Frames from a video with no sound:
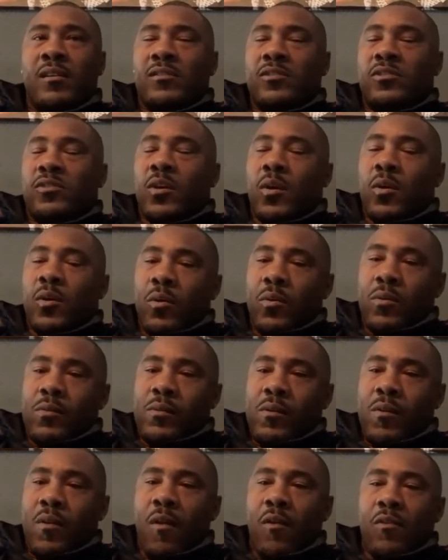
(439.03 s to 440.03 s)
So
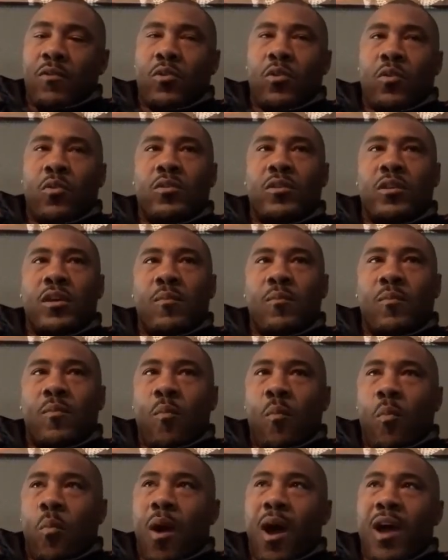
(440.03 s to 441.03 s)
growing up
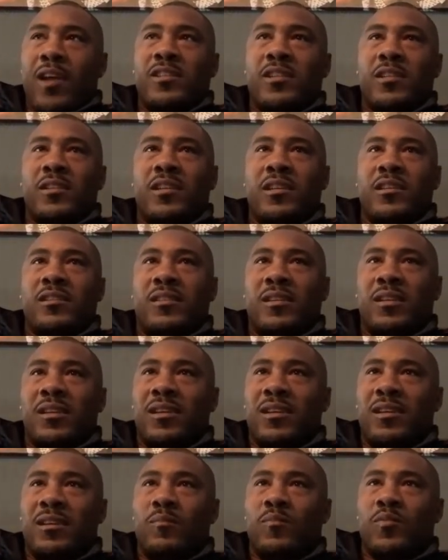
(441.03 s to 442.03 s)
watching these
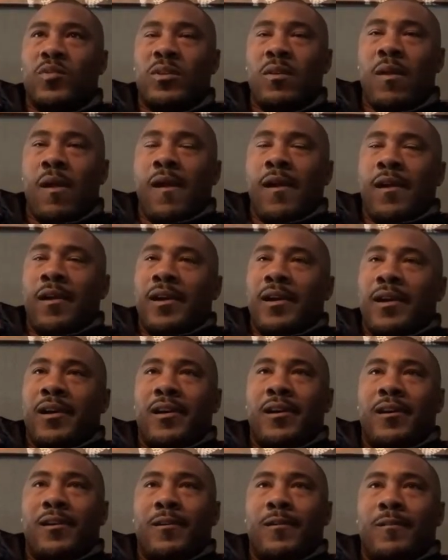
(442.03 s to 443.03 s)
teams,
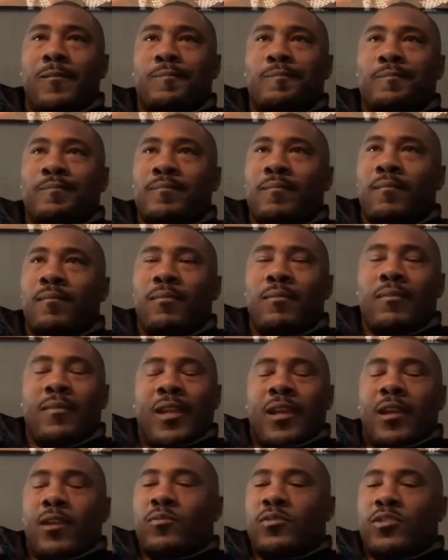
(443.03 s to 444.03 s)

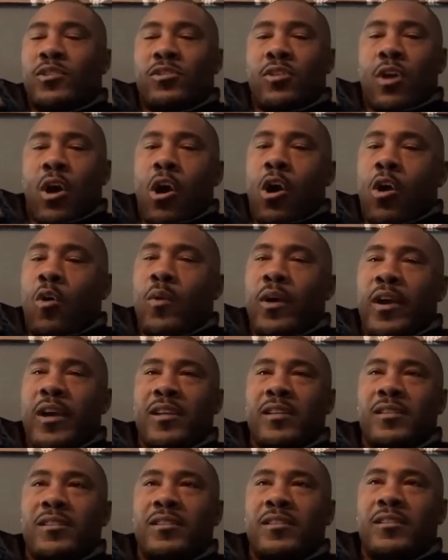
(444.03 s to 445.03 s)
it was just
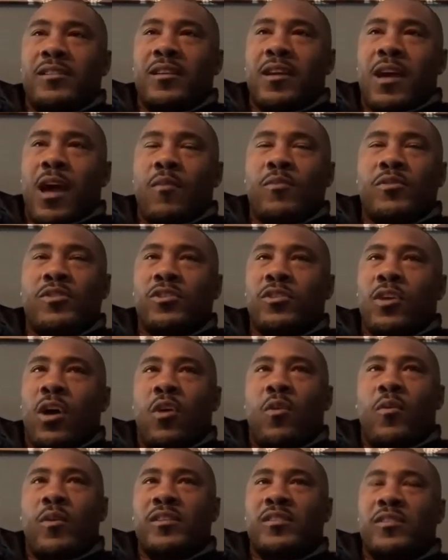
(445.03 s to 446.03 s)
always I was just
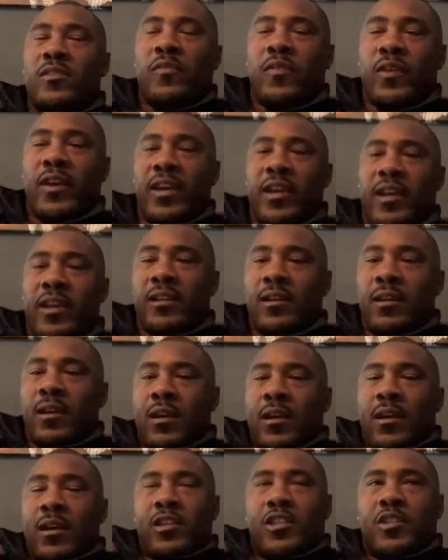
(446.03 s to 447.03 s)
always a fan,
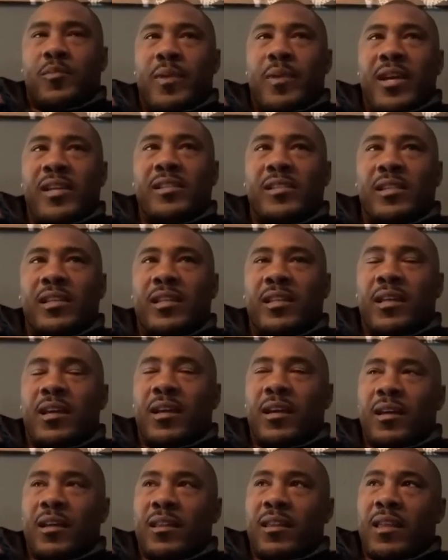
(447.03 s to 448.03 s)
especially
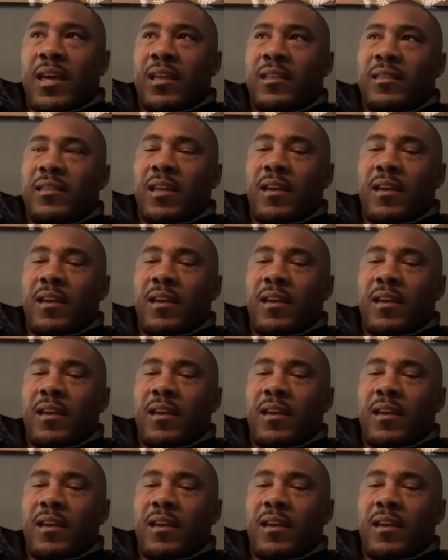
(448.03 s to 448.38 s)
that